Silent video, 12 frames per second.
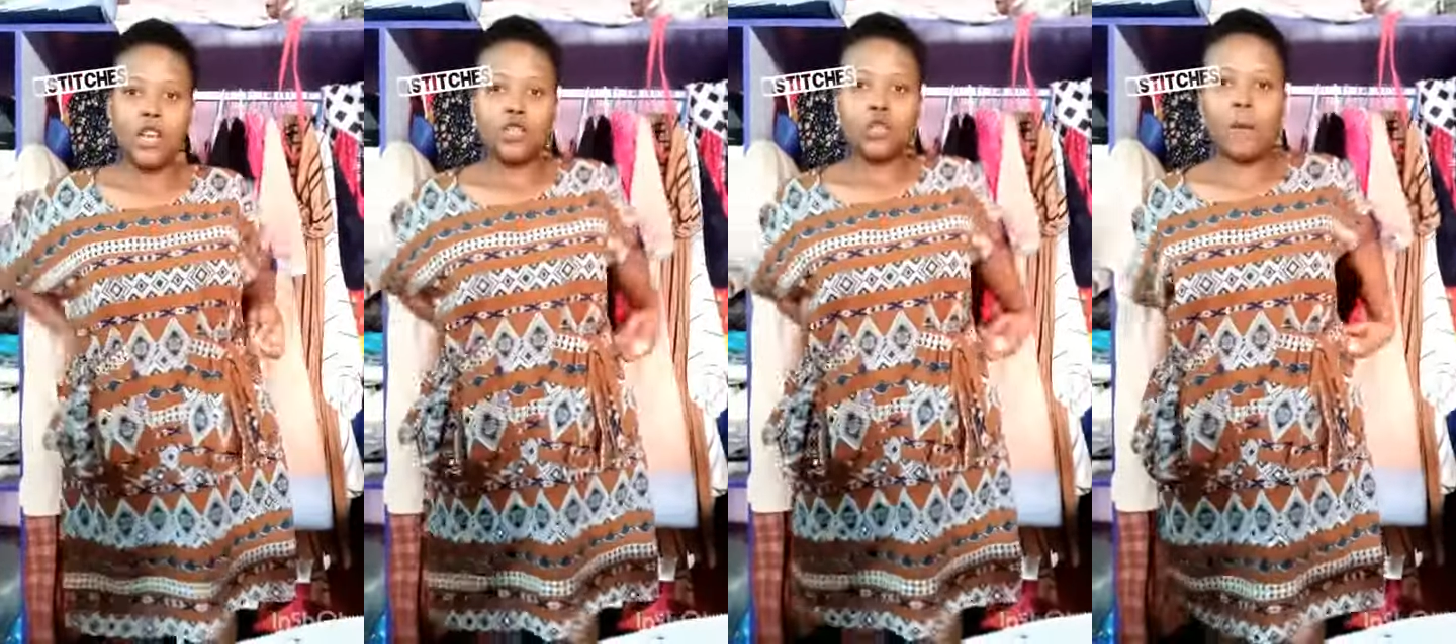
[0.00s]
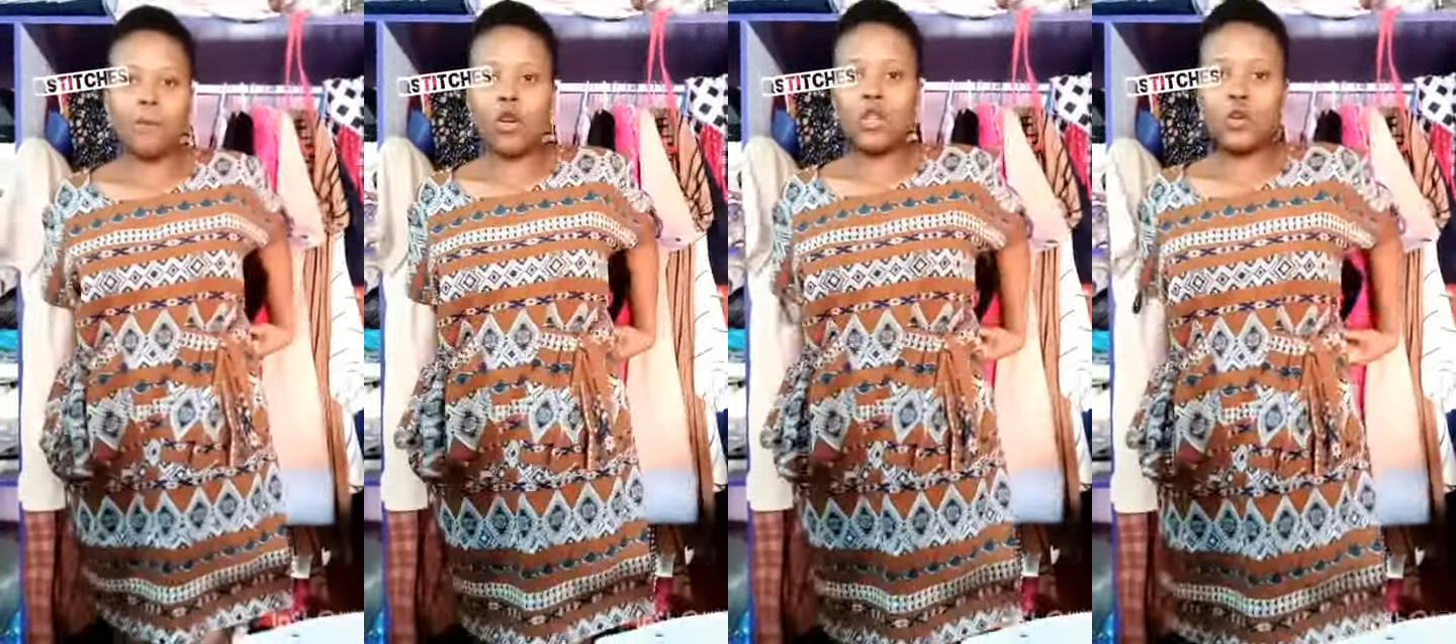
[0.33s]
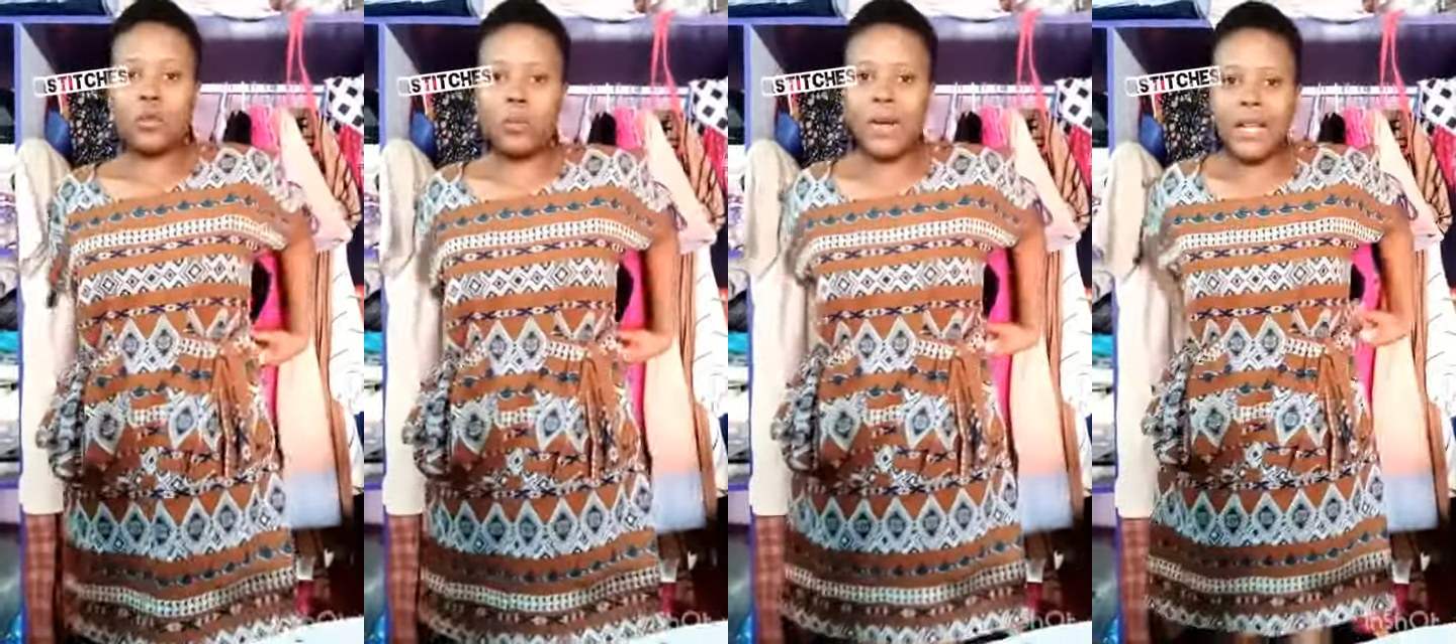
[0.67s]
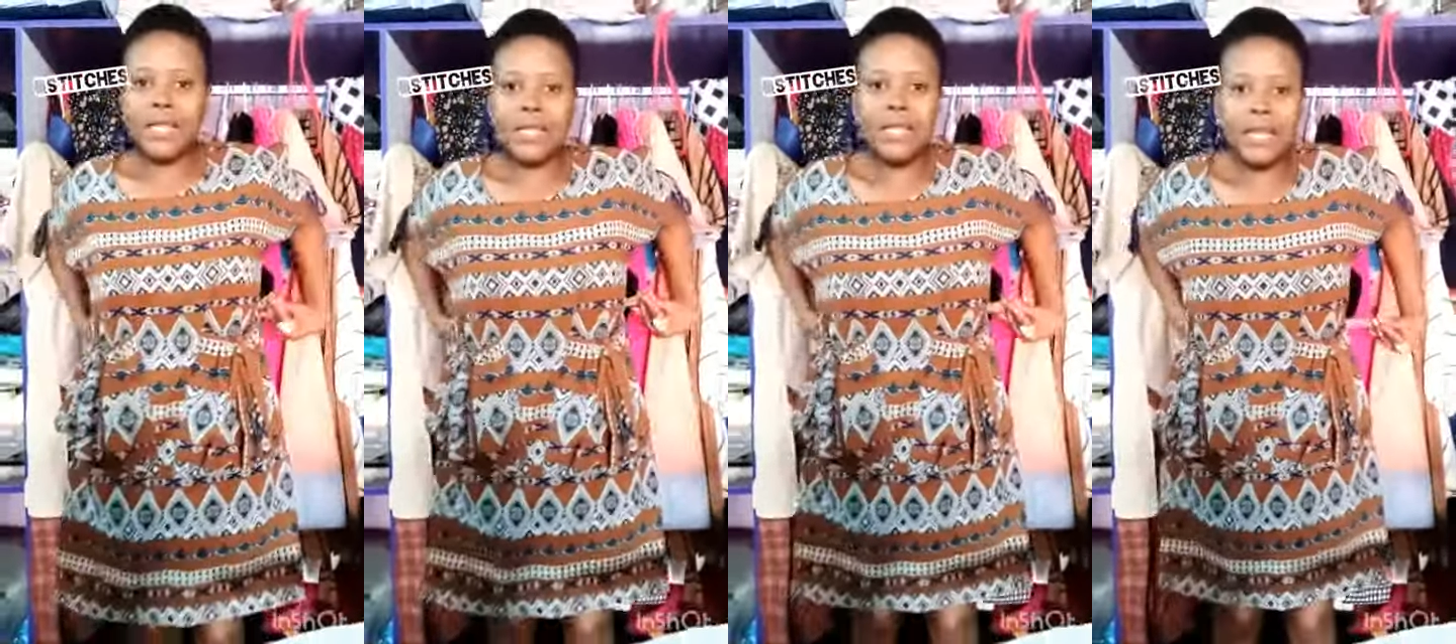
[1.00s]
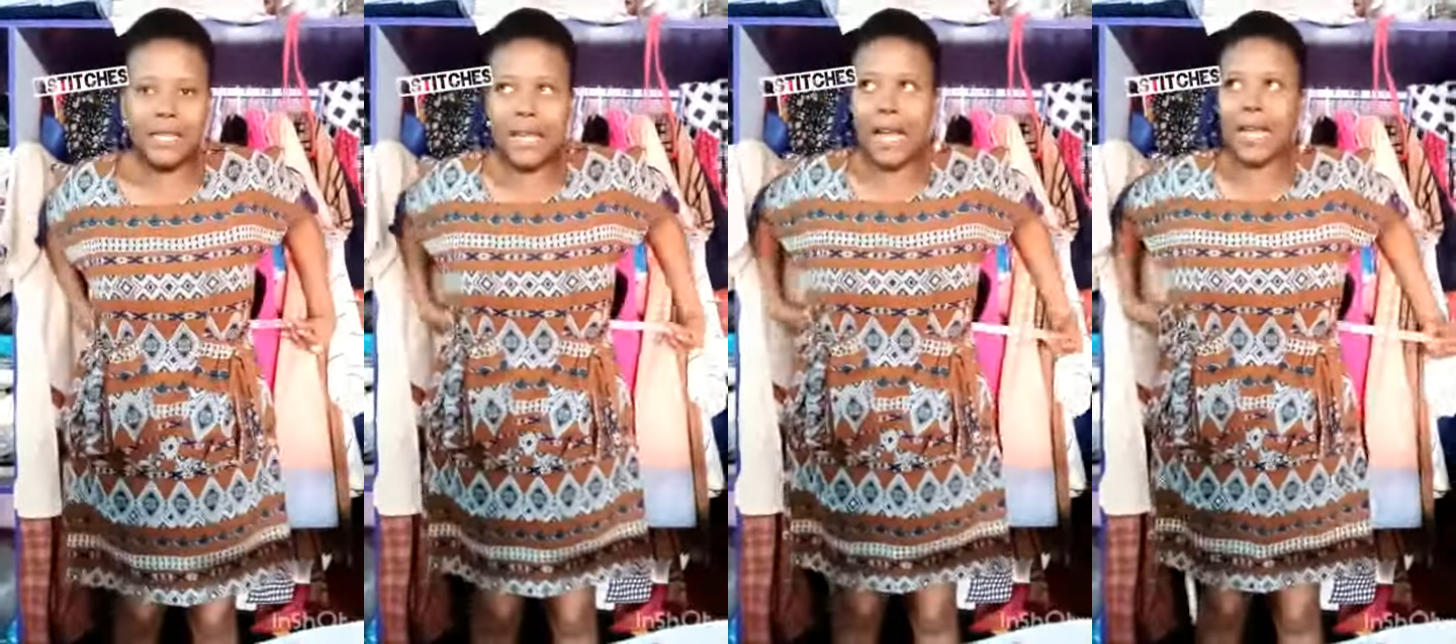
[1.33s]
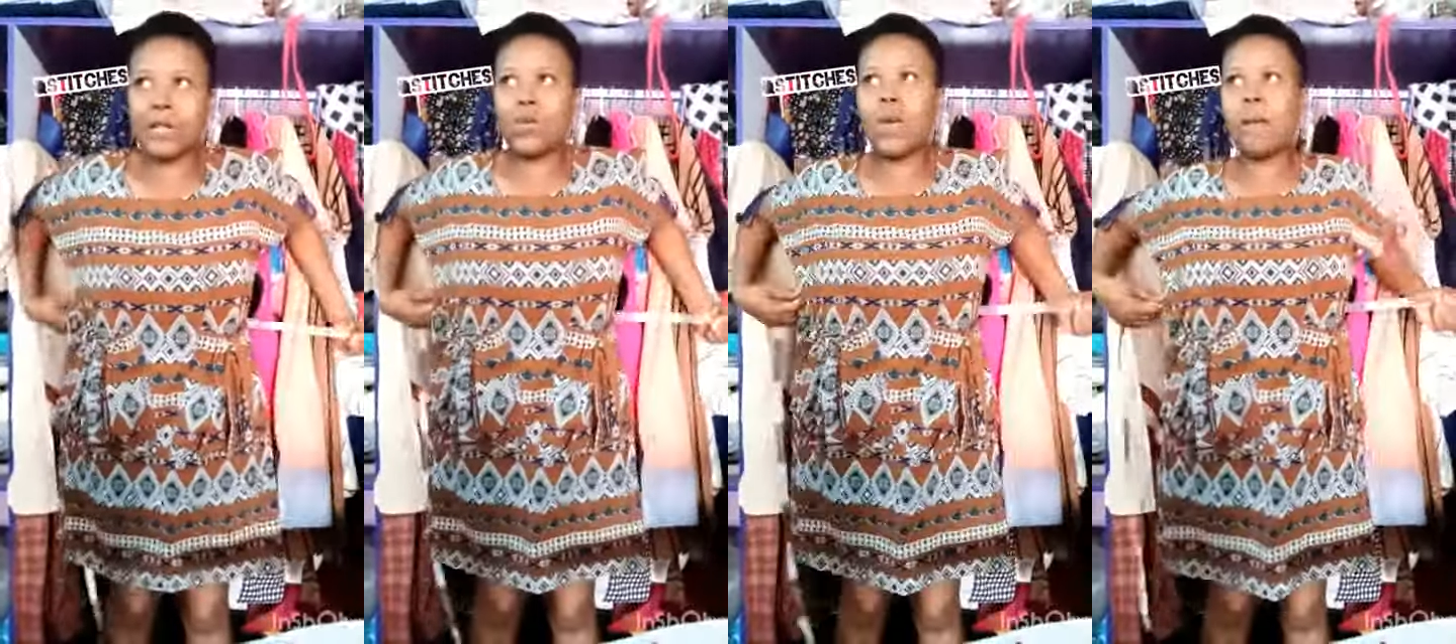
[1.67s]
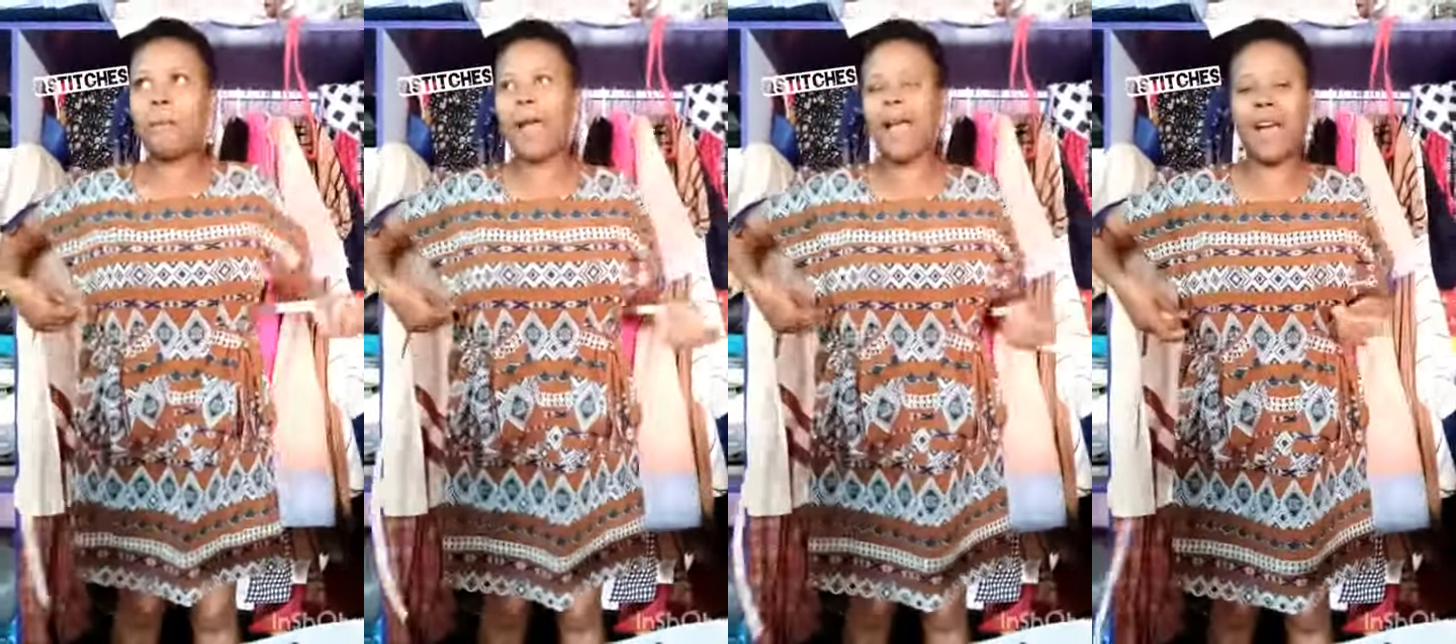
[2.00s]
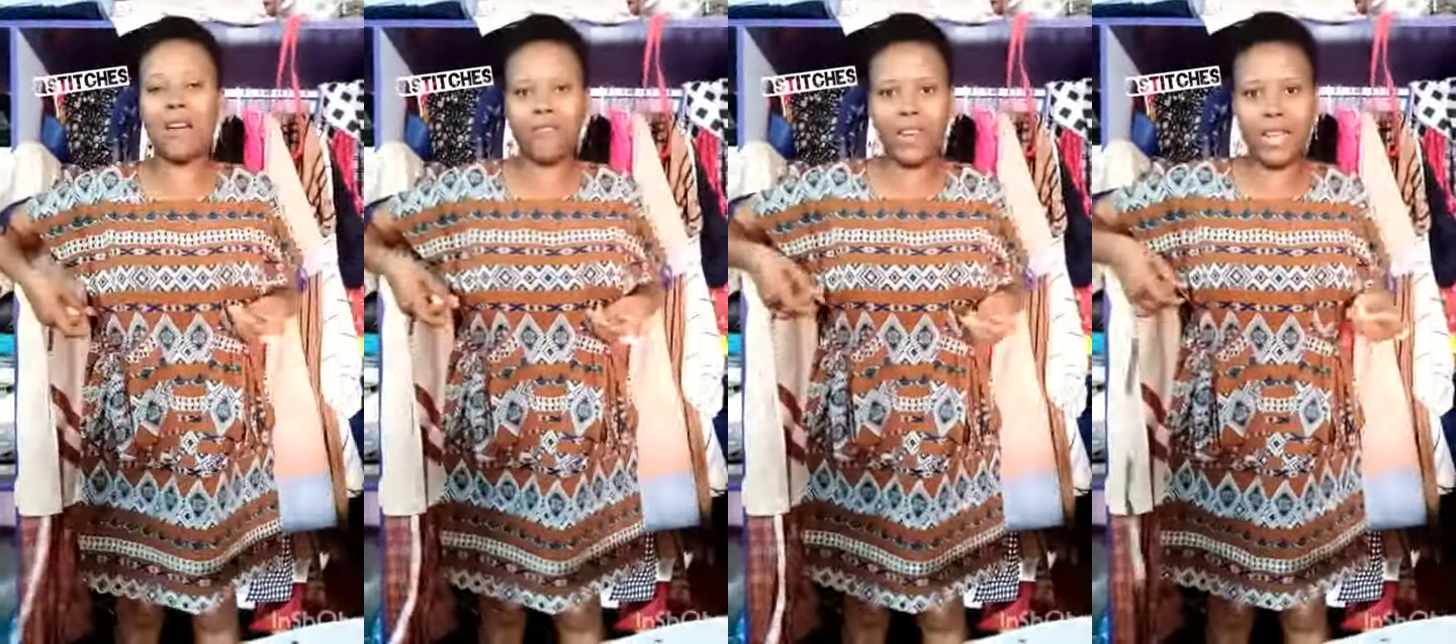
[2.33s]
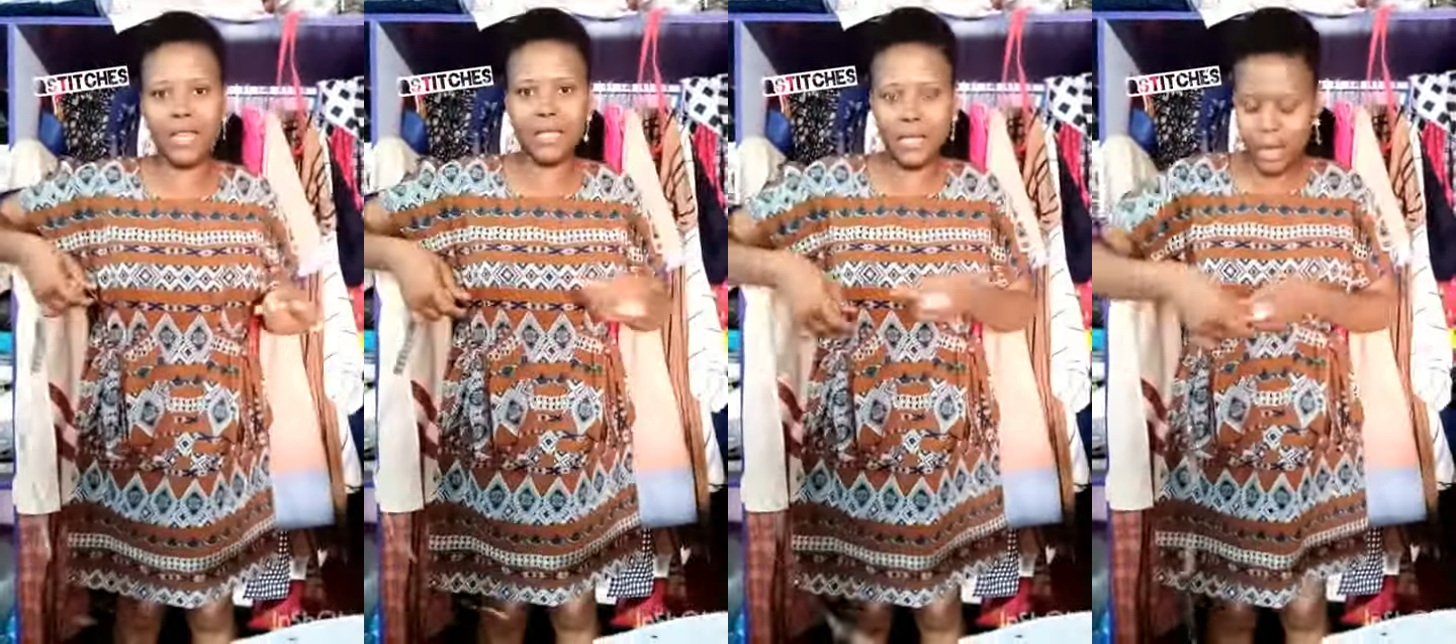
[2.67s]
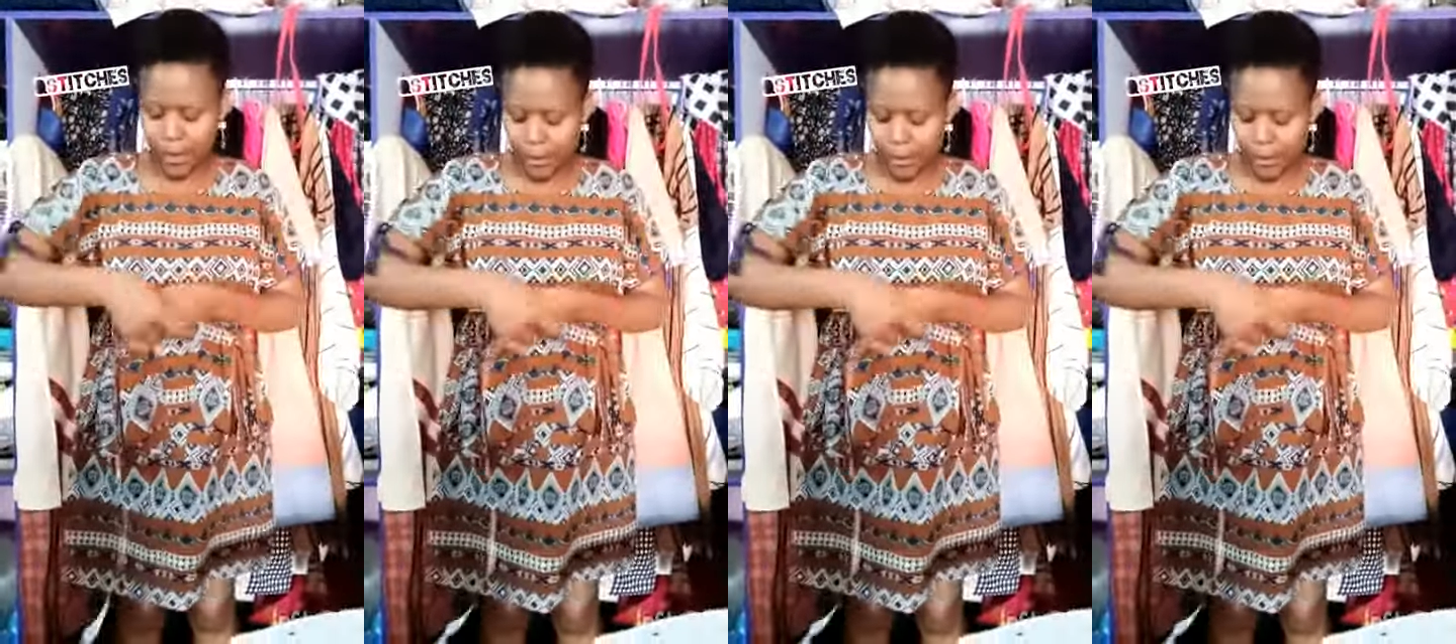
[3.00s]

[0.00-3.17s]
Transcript: So I'm going to place this at where my half length